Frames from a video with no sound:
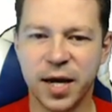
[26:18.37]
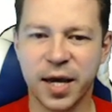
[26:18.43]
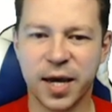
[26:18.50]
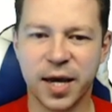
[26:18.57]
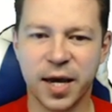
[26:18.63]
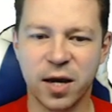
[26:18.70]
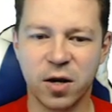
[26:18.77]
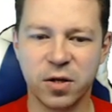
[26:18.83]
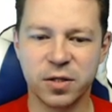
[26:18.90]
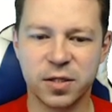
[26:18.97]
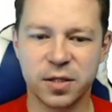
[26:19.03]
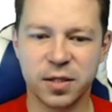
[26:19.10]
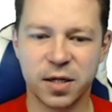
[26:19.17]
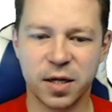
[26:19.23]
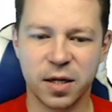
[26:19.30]

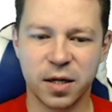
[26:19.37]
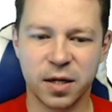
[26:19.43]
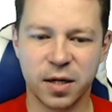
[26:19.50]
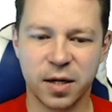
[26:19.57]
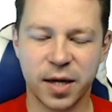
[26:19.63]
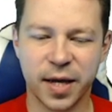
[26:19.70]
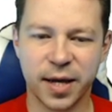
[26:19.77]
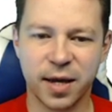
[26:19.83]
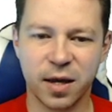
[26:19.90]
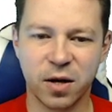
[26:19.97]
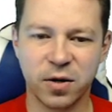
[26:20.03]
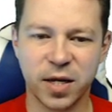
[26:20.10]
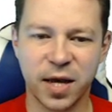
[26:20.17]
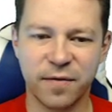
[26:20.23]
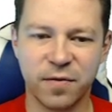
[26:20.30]
cannot uh, I
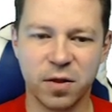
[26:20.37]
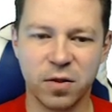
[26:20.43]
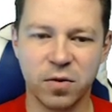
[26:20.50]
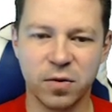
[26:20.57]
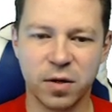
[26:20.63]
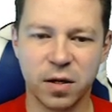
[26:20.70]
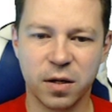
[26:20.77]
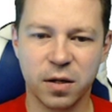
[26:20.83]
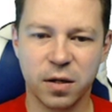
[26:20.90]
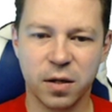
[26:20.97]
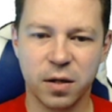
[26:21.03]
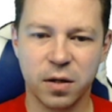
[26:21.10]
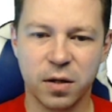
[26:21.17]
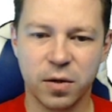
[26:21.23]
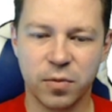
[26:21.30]
cannot have a look
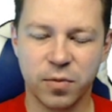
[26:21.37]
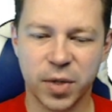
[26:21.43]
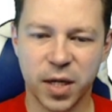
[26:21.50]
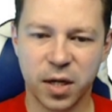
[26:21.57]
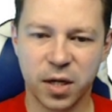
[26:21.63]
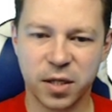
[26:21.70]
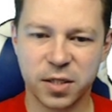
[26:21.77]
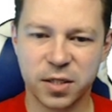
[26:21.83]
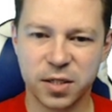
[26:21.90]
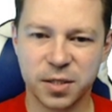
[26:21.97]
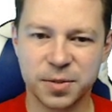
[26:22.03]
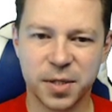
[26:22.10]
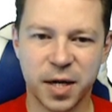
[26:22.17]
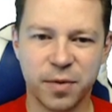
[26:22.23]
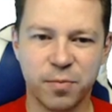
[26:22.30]
because
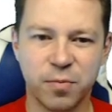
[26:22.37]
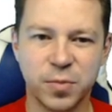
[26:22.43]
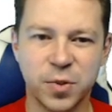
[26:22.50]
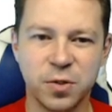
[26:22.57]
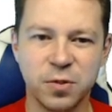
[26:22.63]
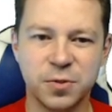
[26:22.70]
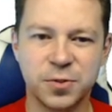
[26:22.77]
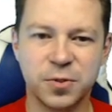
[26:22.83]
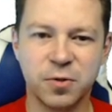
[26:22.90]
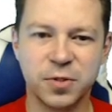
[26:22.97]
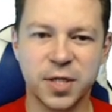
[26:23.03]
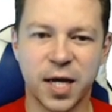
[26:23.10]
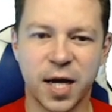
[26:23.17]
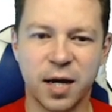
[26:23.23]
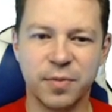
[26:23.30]
if I do four
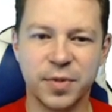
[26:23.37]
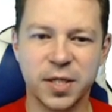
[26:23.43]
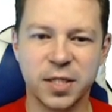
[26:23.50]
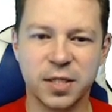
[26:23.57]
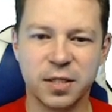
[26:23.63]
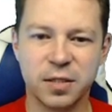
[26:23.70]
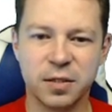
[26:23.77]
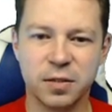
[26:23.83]
diamonds,